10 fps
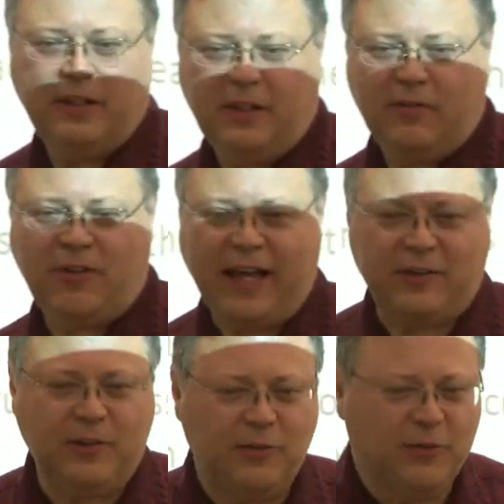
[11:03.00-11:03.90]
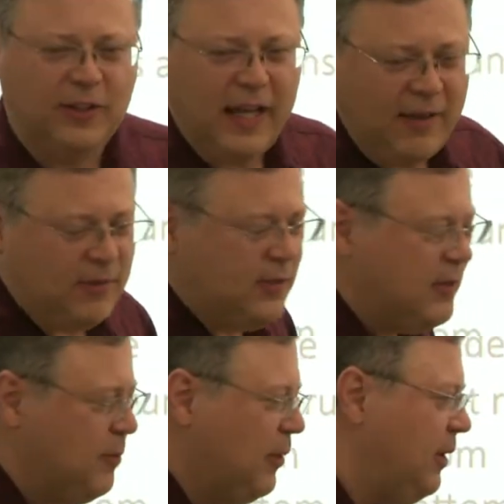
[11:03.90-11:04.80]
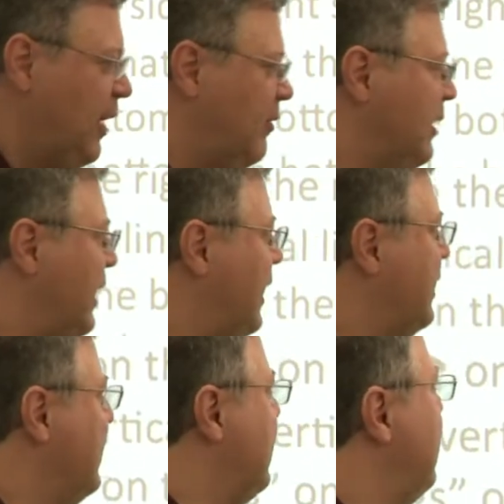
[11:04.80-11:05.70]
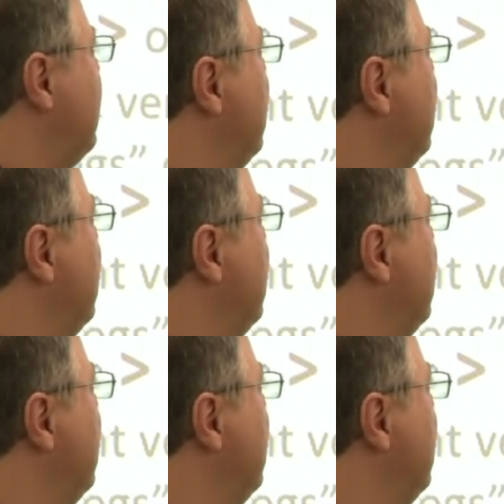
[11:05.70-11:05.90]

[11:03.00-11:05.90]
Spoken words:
vector for every symbol. Now we can